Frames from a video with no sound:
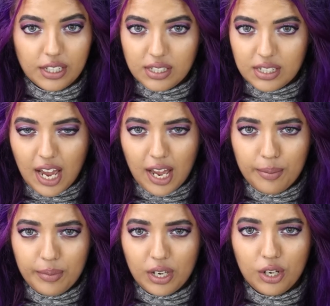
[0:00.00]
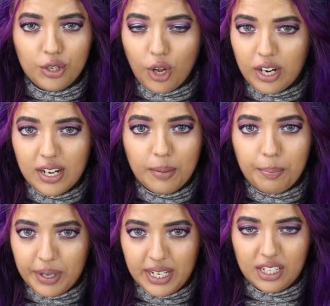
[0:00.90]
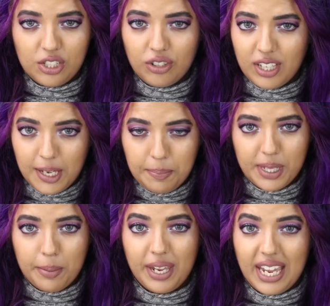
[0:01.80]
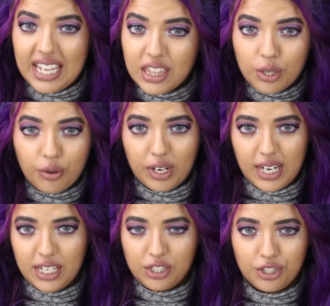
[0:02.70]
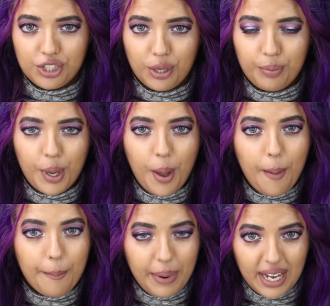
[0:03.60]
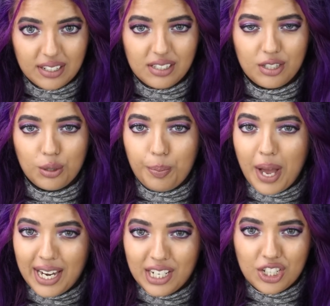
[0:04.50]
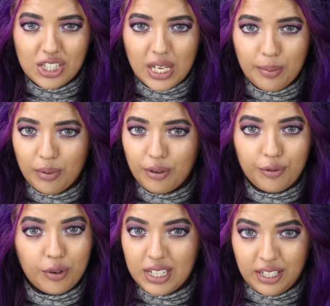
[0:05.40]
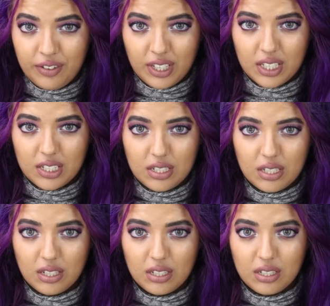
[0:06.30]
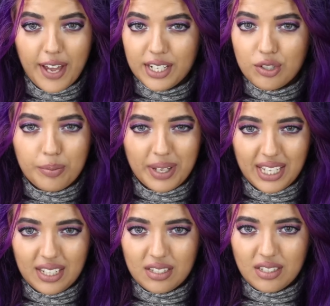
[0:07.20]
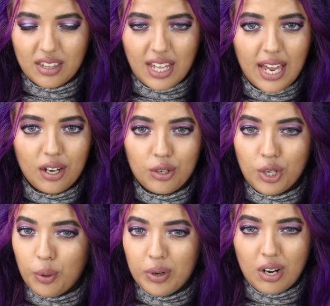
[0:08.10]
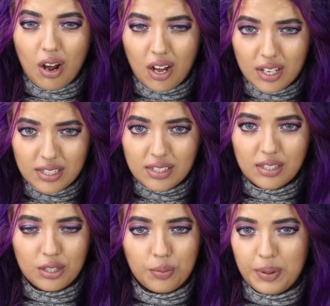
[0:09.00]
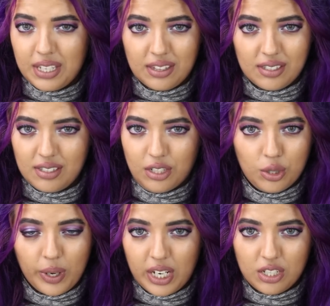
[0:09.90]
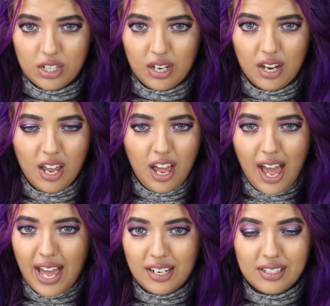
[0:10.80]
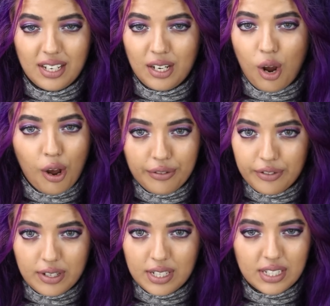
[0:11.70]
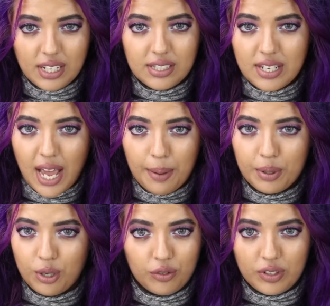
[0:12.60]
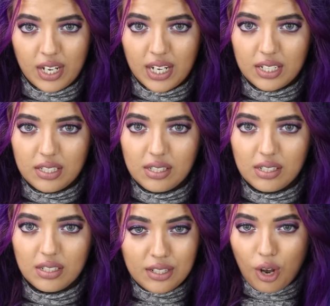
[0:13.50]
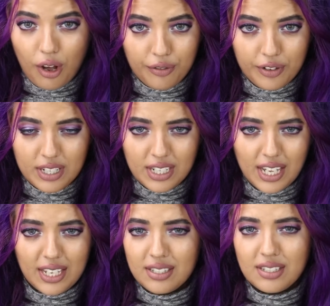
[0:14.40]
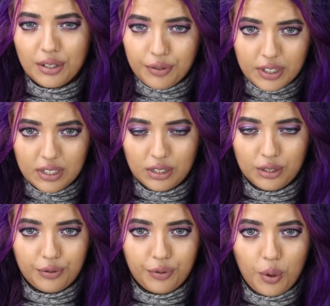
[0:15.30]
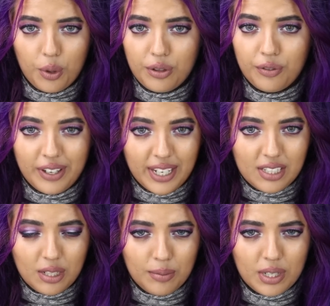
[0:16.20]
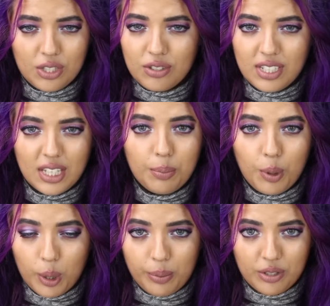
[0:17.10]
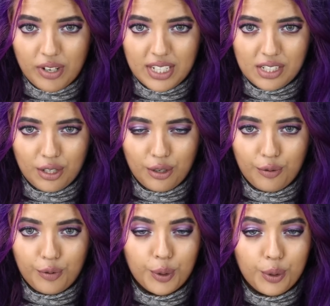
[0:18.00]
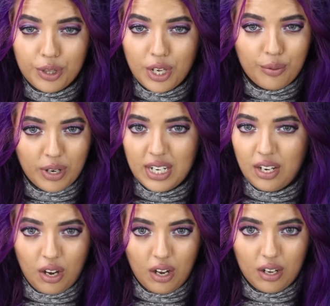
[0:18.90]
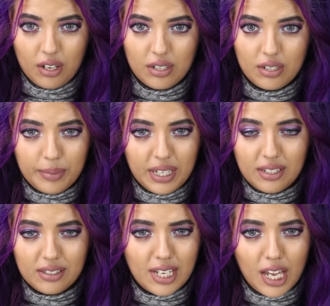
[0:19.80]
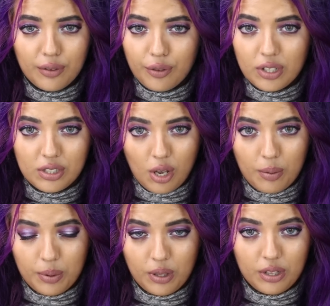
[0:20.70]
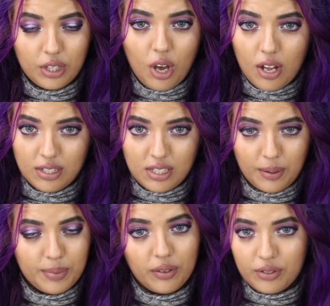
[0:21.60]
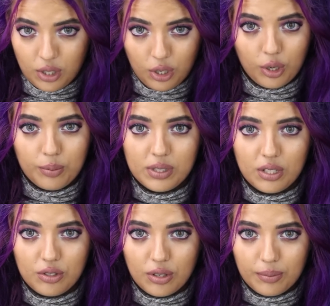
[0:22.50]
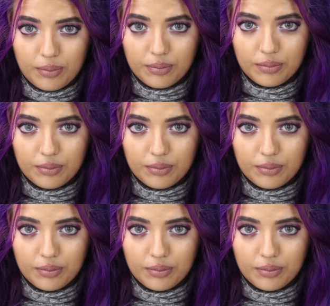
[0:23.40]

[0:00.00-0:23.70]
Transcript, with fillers: this time not in a bid to keep them in the relationship, but to punish them for leaving it. The fact remains that no one asks to be in this situation, and it often doesn't happen overnight. And often it is difficult for the victim to see the perpetrator for who they really are. I mean, take for example the concept of Stockholm Syndrome.